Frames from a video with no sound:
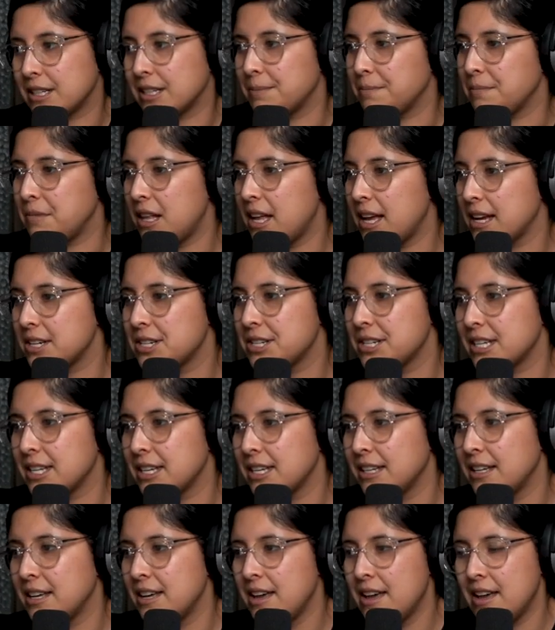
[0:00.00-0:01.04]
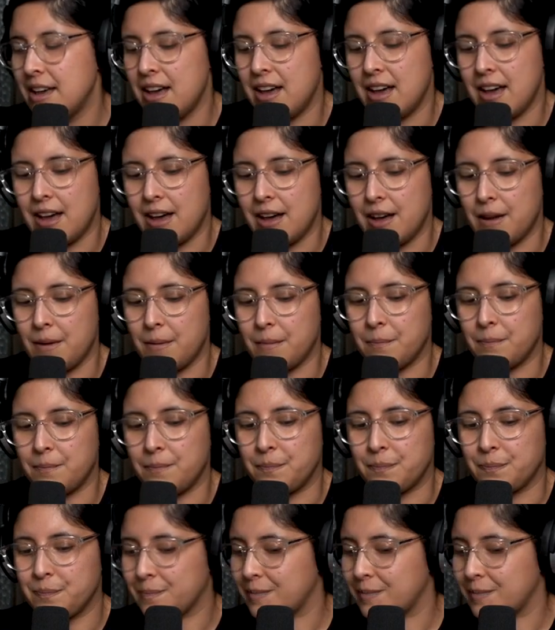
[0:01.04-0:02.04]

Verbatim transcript: complexion. Um,